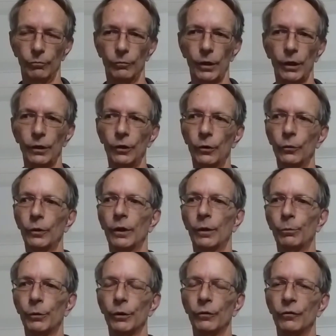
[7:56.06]
unknown
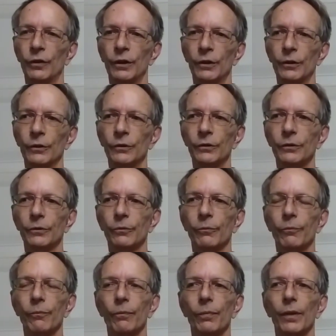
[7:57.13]
number of years,
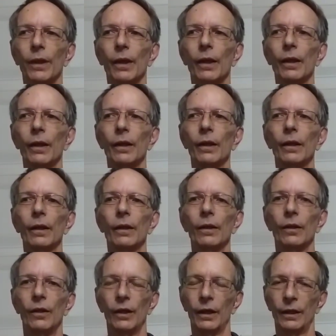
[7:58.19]

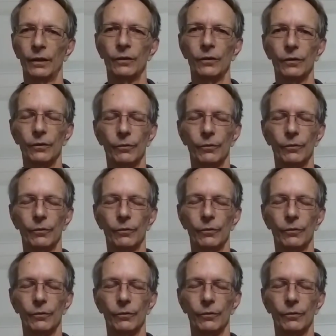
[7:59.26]
that